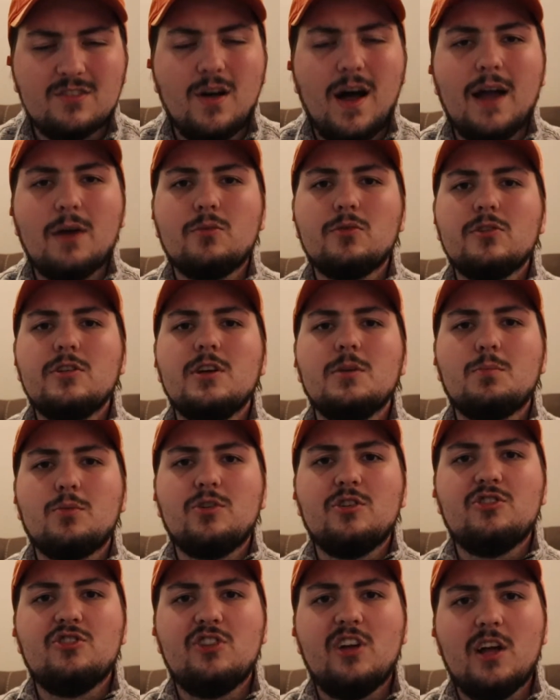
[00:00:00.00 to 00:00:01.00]
So I really
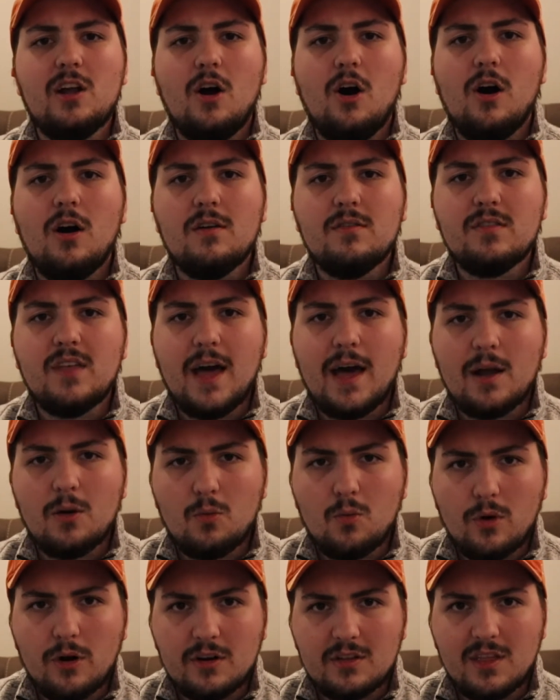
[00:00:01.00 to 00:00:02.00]
appreciate all of
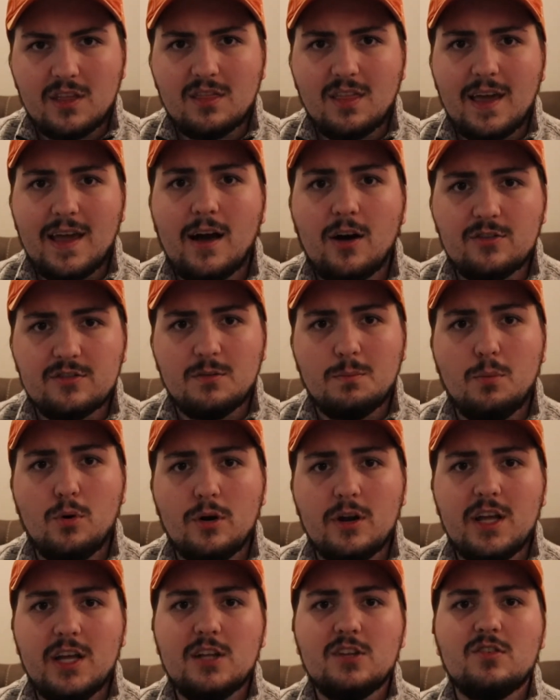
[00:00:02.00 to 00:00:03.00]
that work that they also
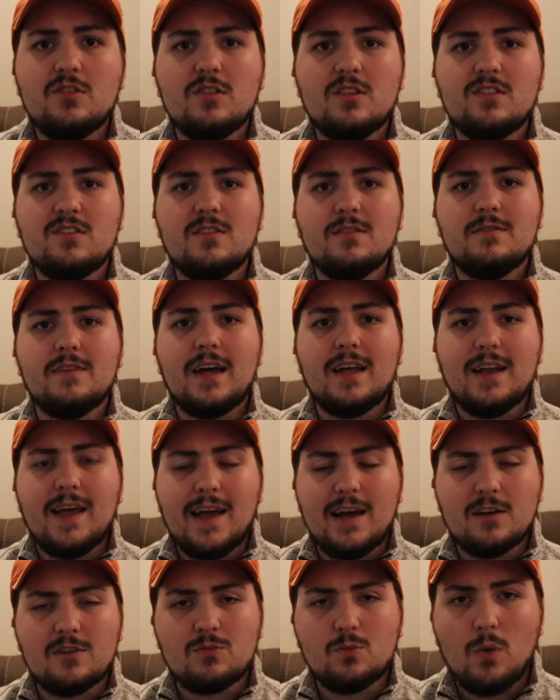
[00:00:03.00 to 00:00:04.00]
put into this event
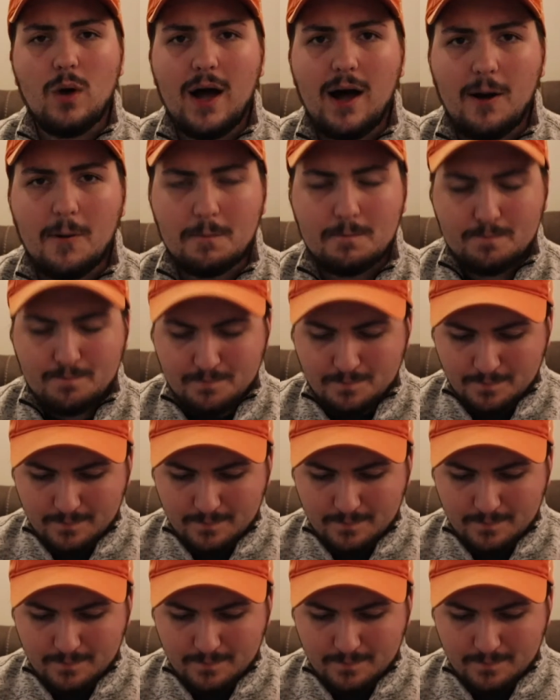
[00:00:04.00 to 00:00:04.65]
as well.